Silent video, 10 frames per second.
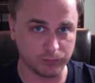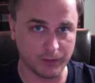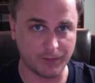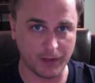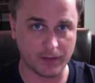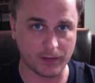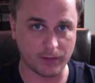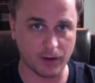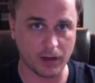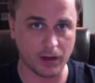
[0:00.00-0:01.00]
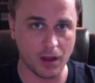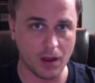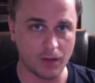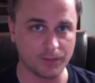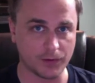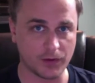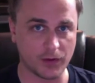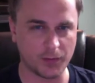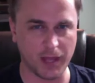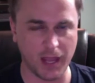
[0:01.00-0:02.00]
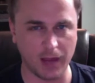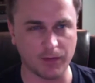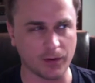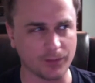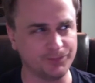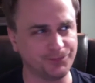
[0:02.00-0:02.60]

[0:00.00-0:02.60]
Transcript: reflexes, right? Versus behavior.